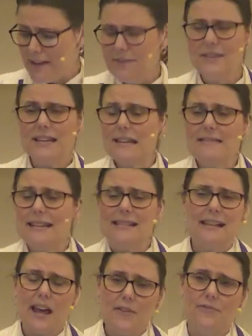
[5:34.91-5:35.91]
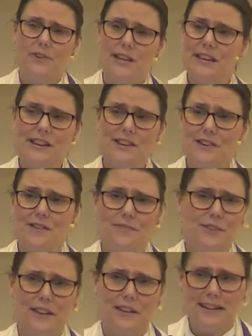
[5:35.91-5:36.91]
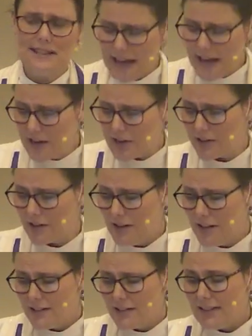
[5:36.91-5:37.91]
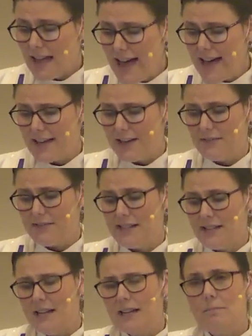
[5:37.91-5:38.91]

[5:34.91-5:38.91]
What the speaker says: They've done this every year for their entire lives.